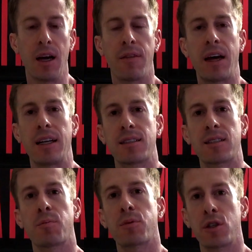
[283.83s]
that it
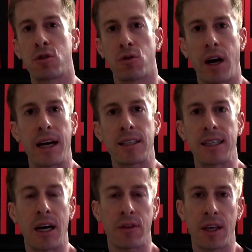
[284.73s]
simply drags
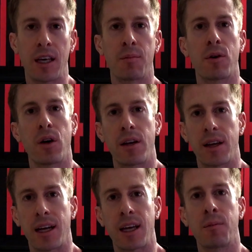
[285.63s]
down the gimbal and the
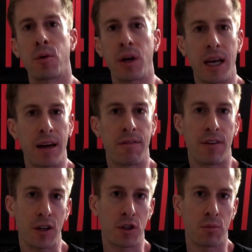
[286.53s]
gimbal can't
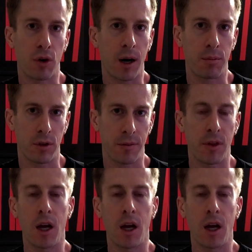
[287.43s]
function properly.